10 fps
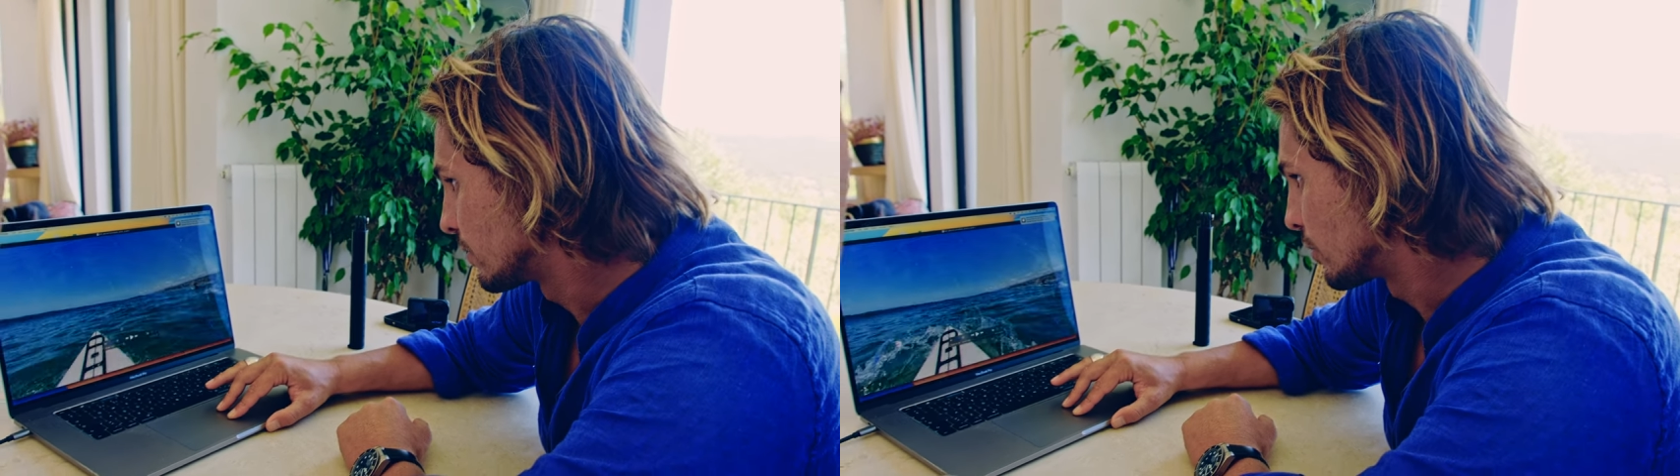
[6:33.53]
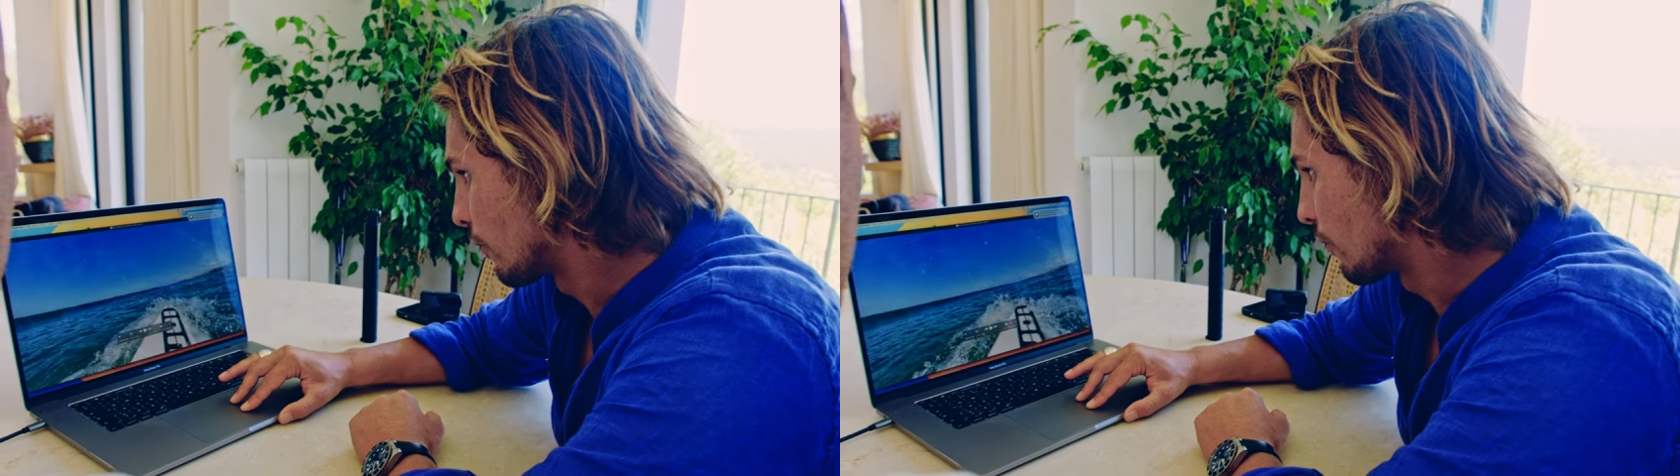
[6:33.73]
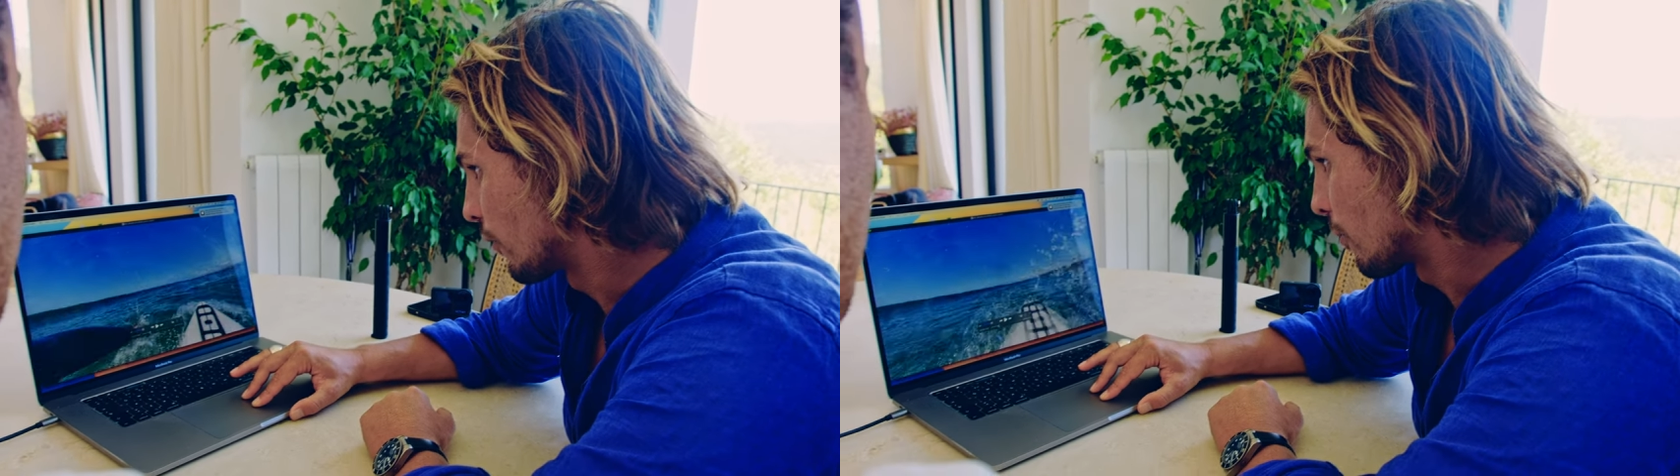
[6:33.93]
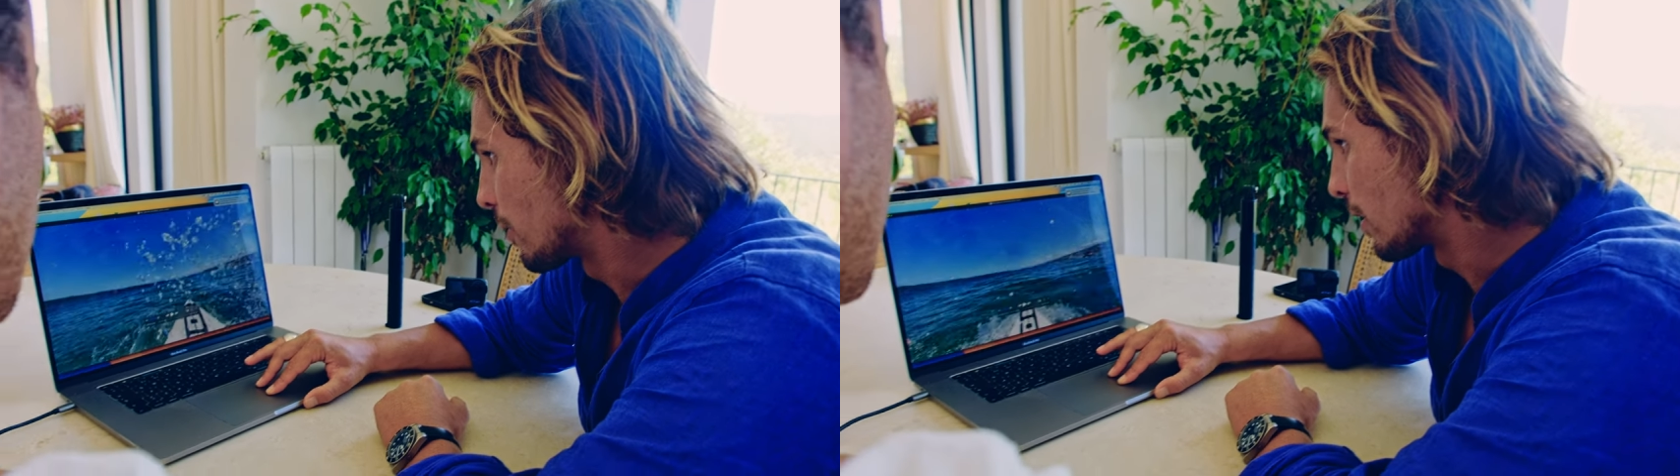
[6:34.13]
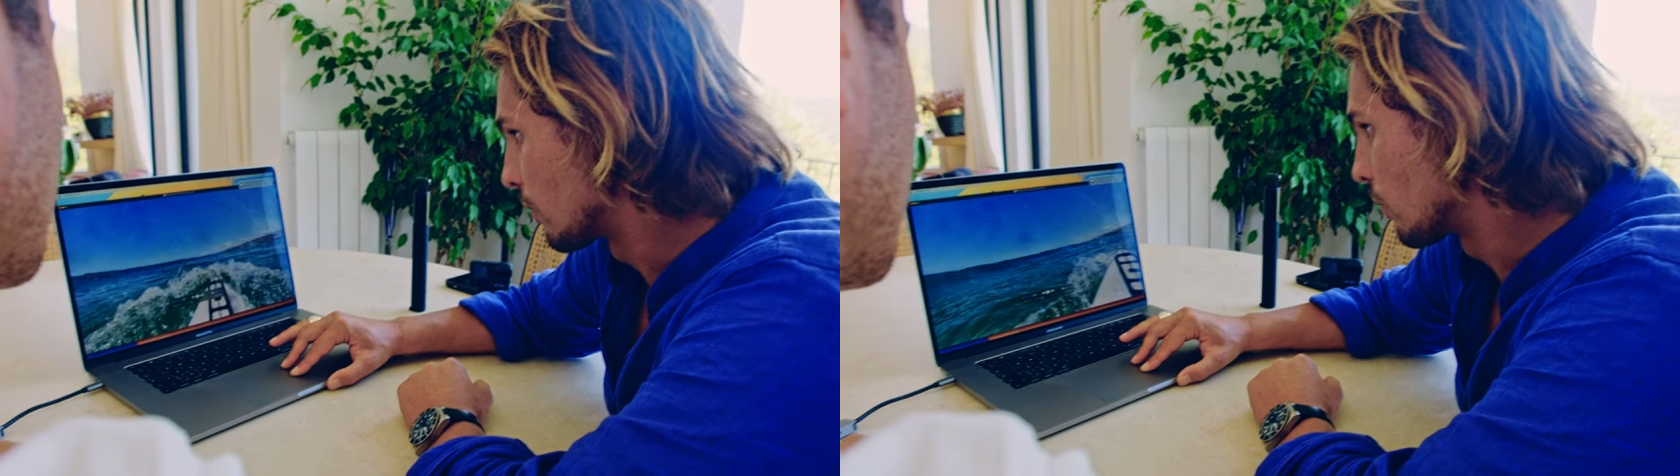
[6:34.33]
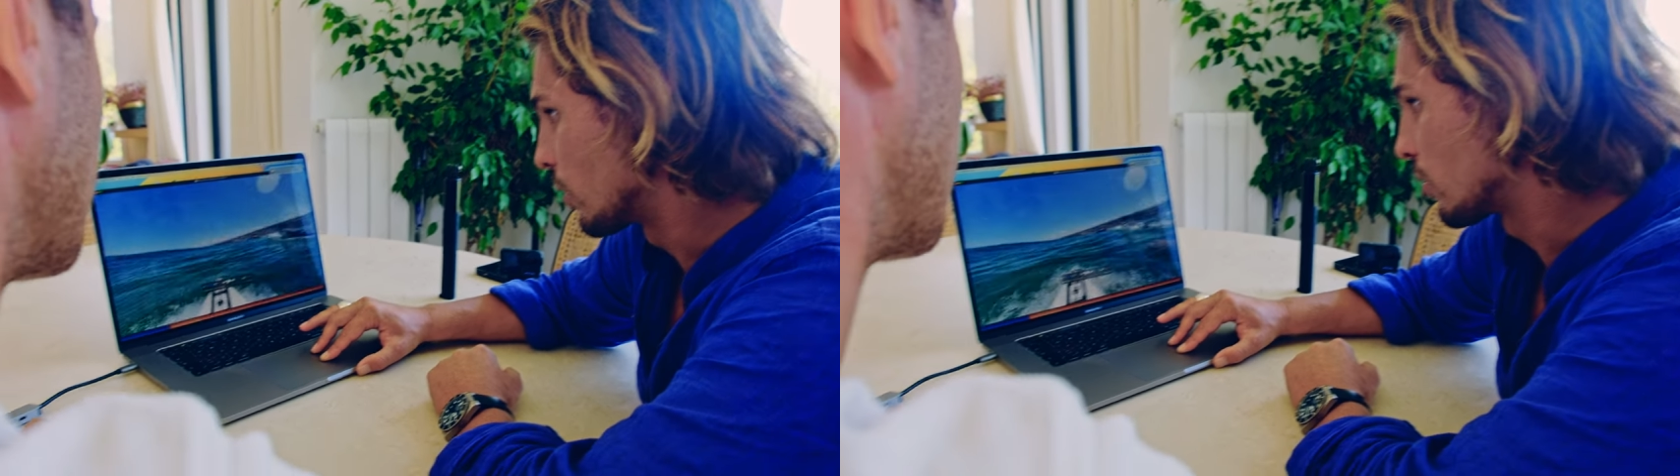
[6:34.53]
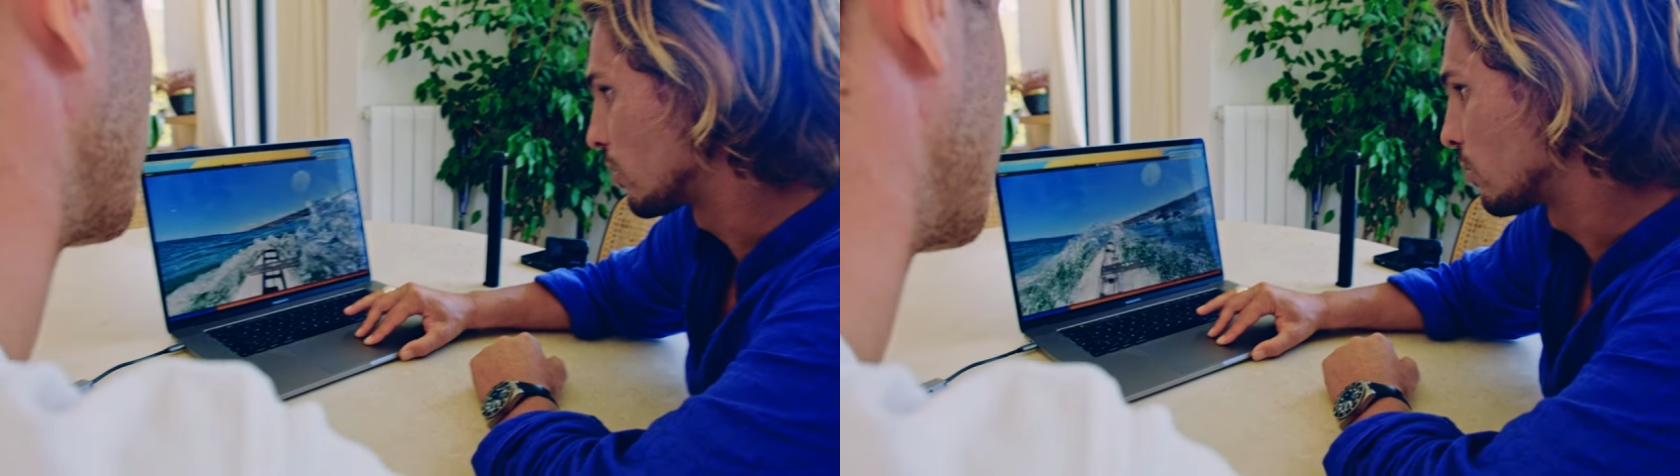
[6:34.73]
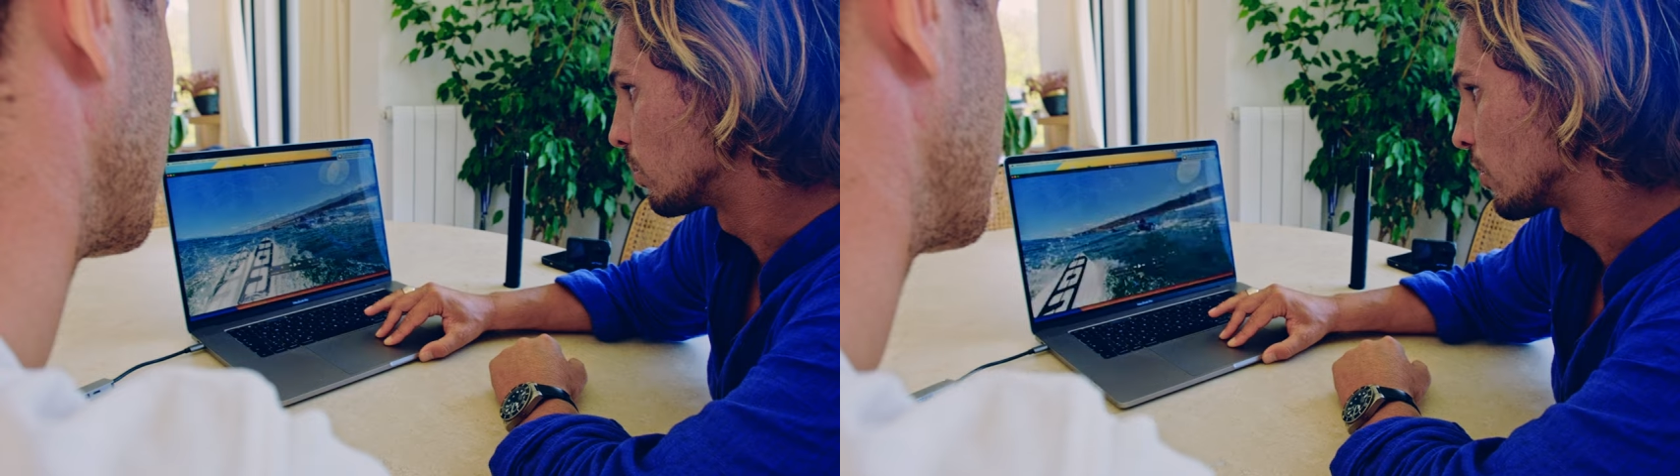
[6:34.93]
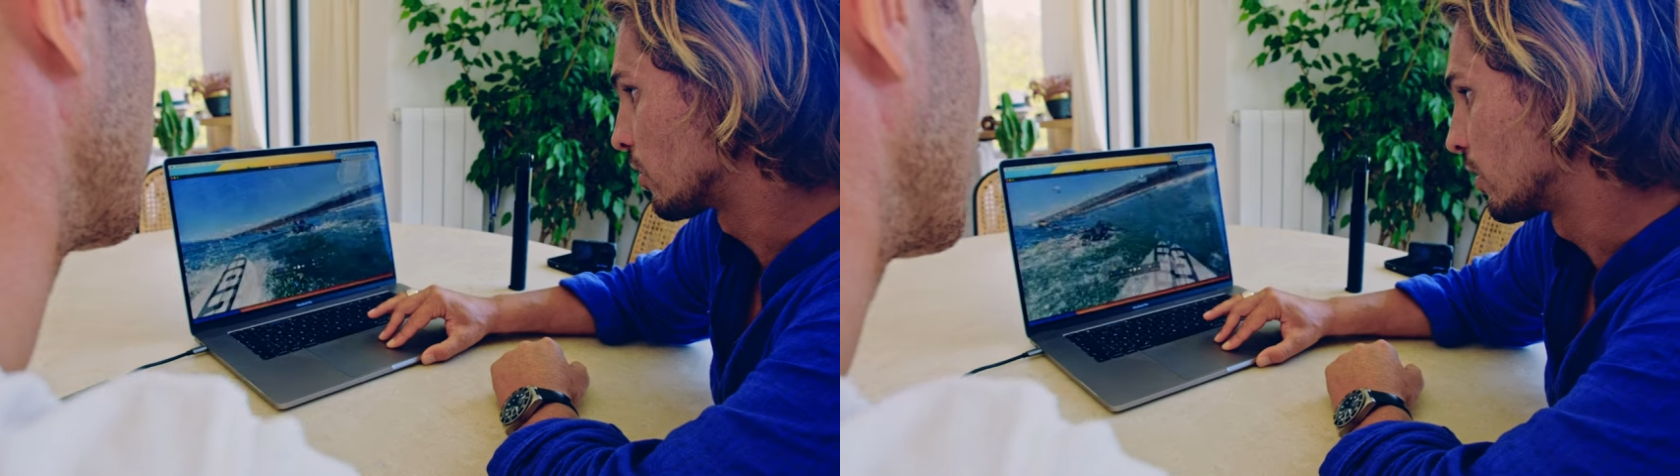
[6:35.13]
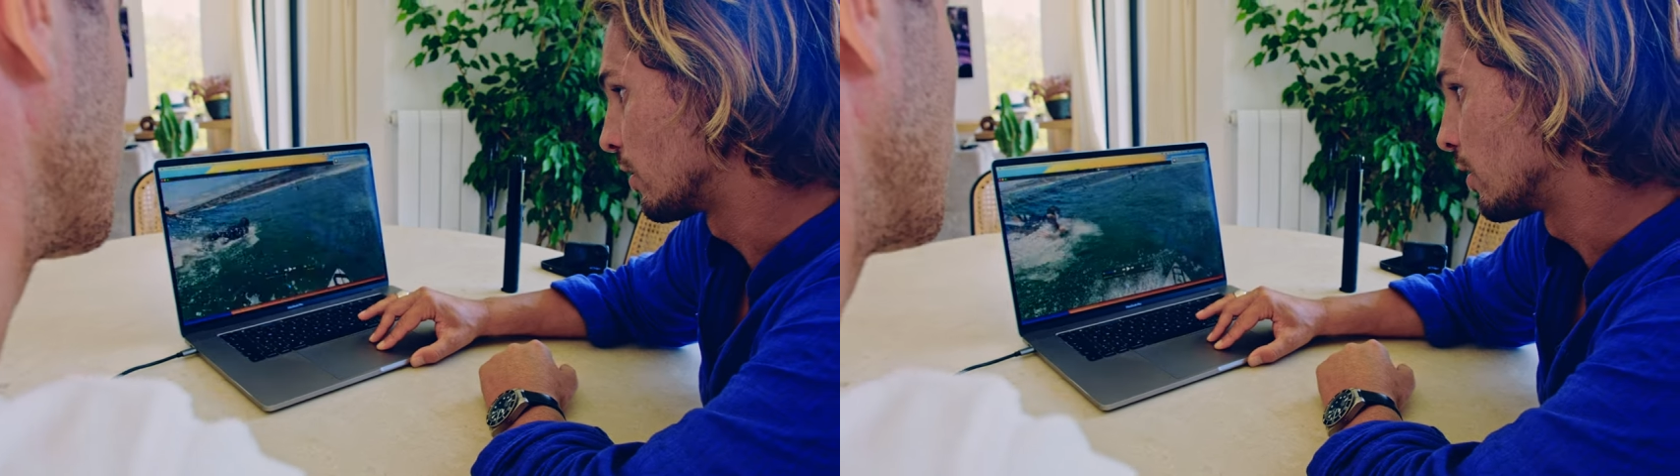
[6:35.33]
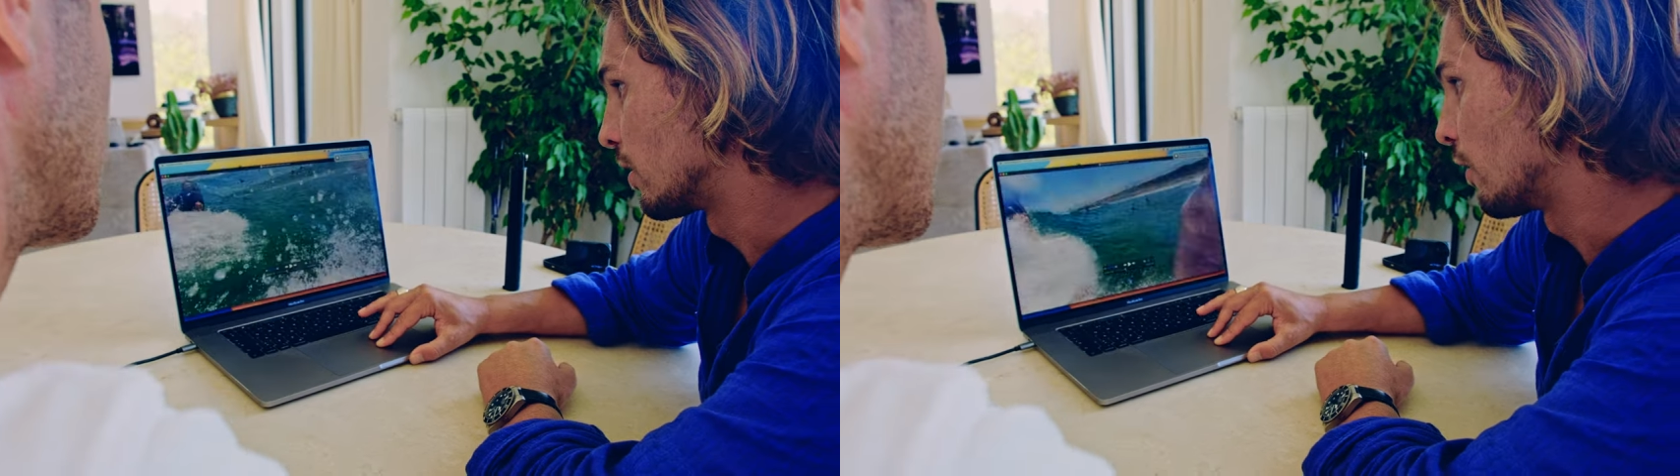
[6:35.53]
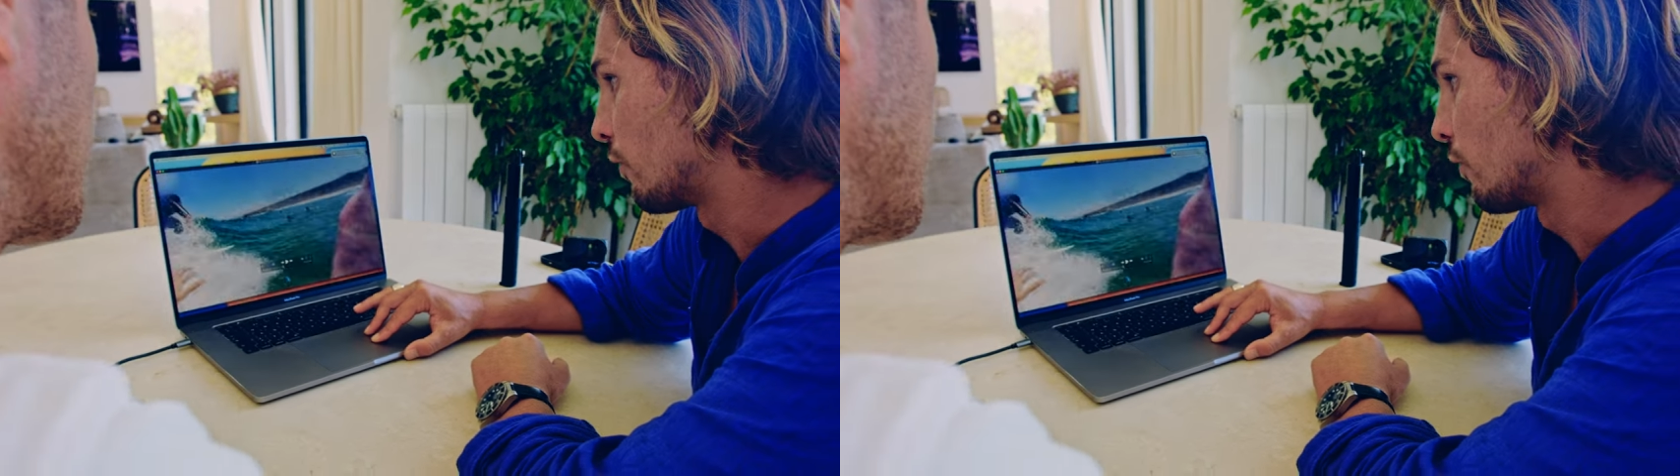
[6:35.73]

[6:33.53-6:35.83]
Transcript: you're filming with, with a, uh, a